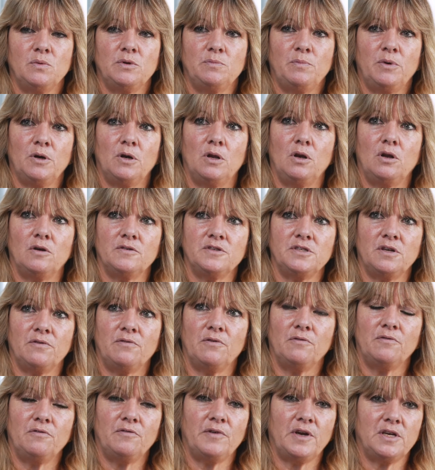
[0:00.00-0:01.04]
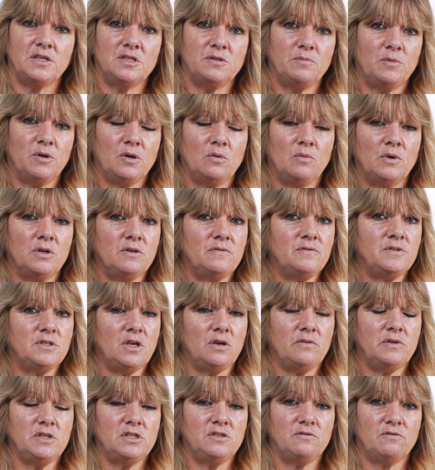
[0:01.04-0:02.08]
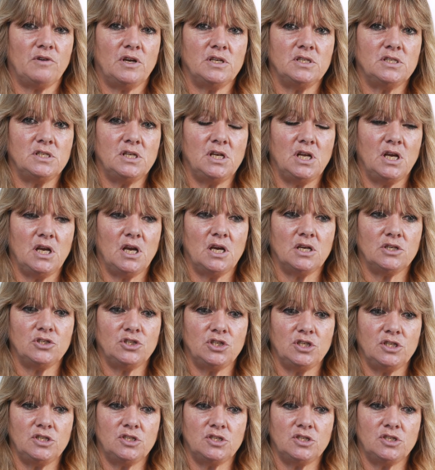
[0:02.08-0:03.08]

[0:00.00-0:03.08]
We put a lot of stuff on Facebook. One of Zoe's friends, Leah, she